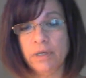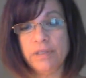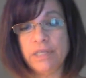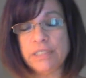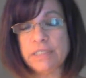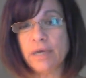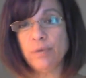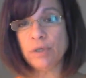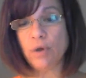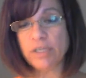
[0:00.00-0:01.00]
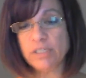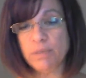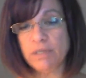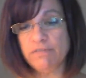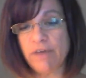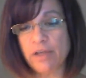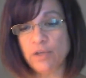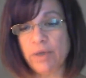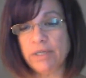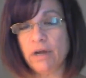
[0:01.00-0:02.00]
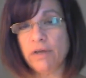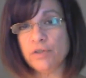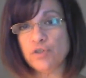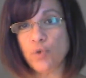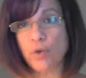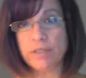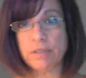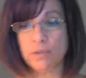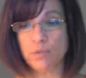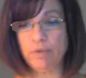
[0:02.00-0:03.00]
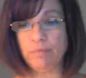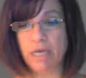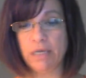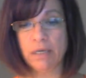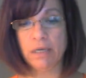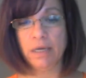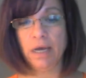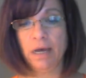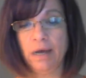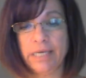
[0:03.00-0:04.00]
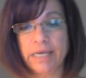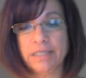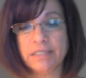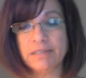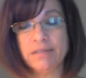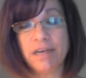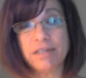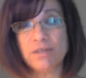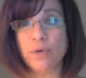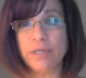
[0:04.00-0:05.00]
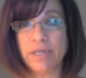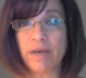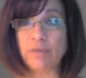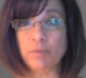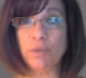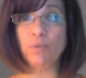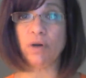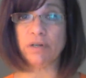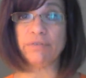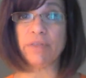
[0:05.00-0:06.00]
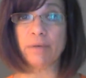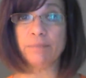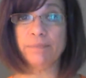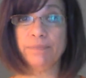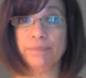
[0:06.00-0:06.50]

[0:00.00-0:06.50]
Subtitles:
They say we're going to be evaluated on the choices we make. I guess that's going to have to be one of them.